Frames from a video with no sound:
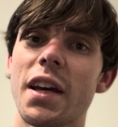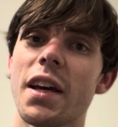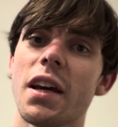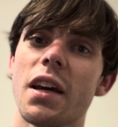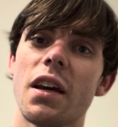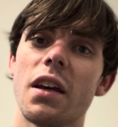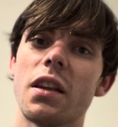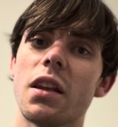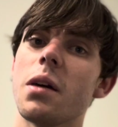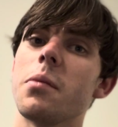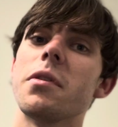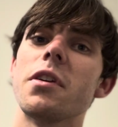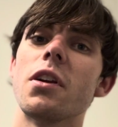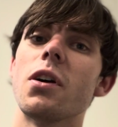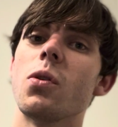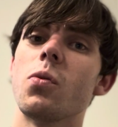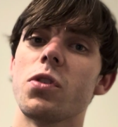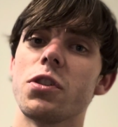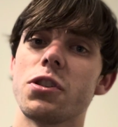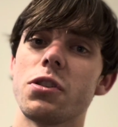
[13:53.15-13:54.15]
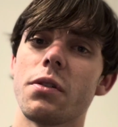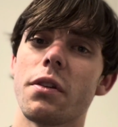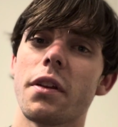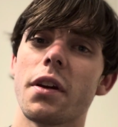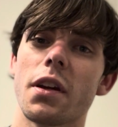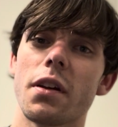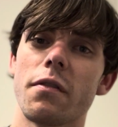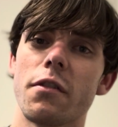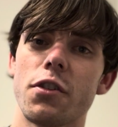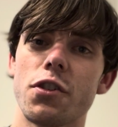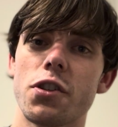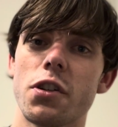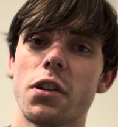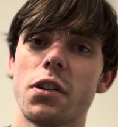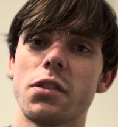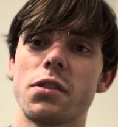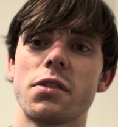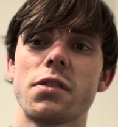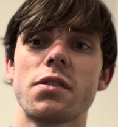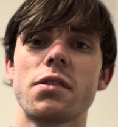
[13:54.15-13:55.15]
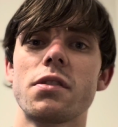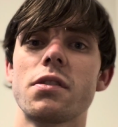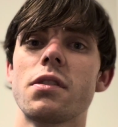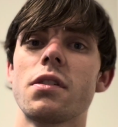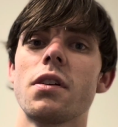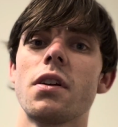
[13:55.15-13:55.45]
and let me know what you think of the shirts.